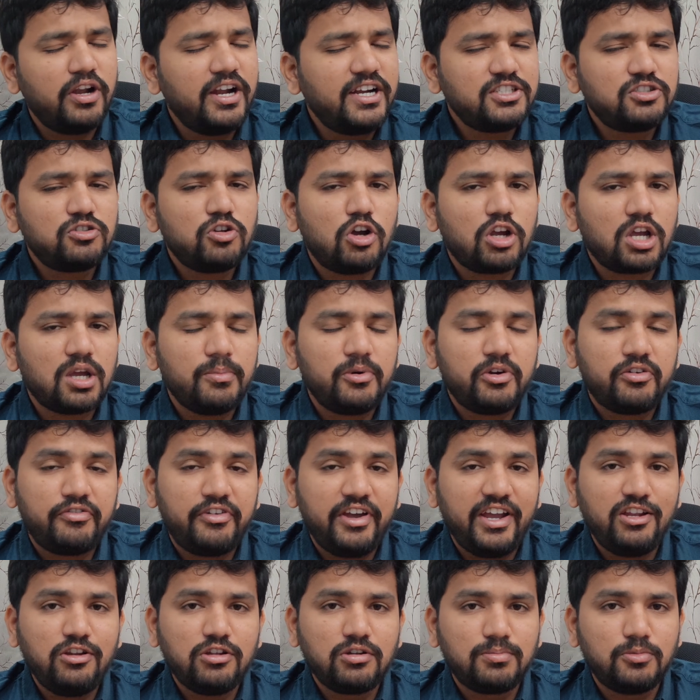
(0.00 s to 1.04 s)
Now let's talk
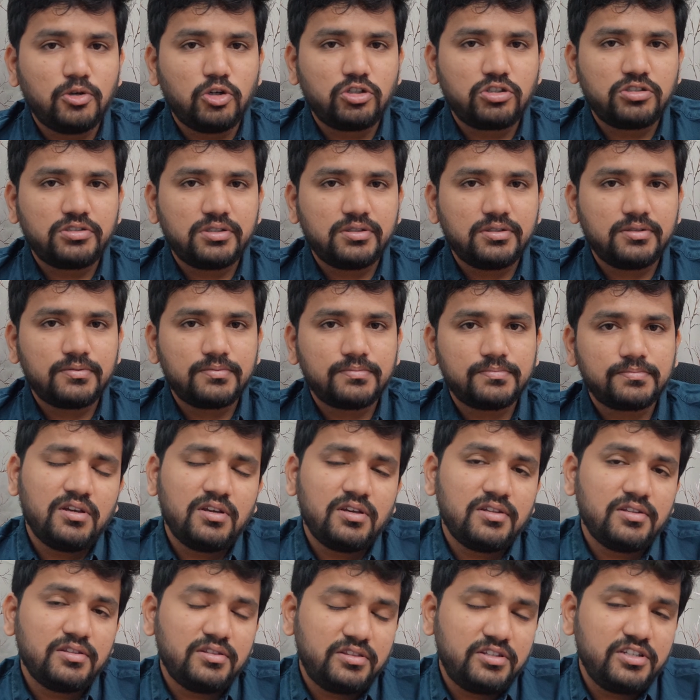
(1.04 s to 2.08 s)
about failure modes.
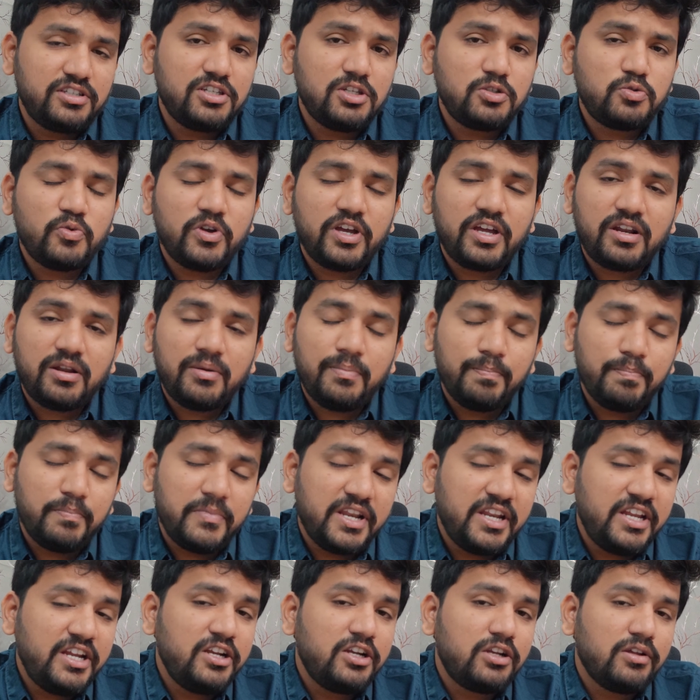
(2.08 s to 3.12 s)
This is where
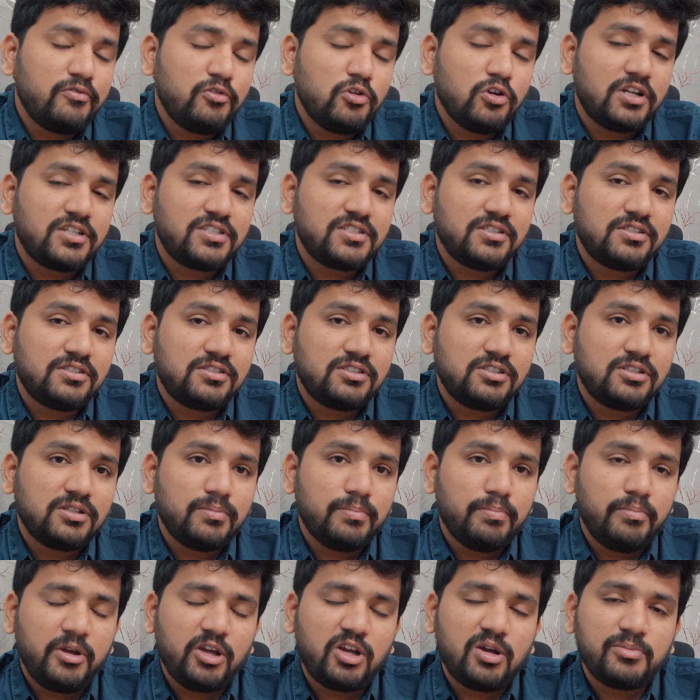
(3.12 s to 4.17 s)
many interview answers
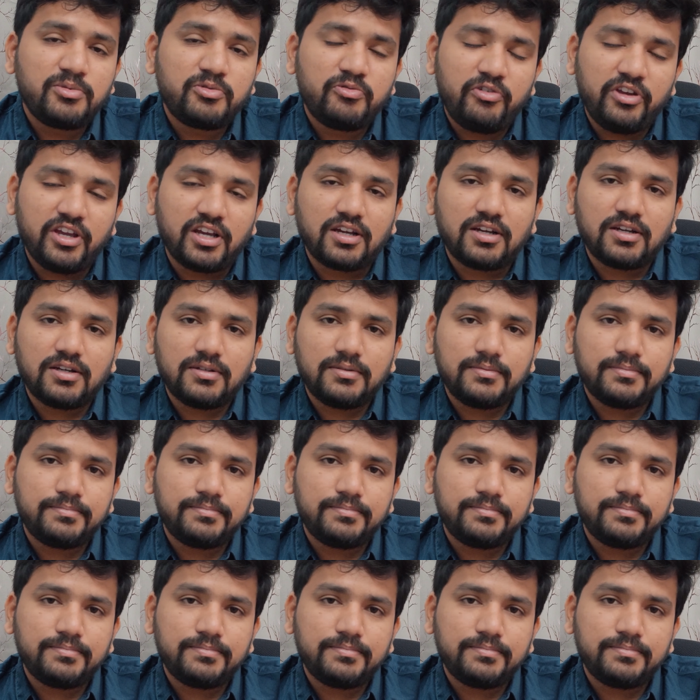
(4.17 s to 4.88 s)
becomes weak.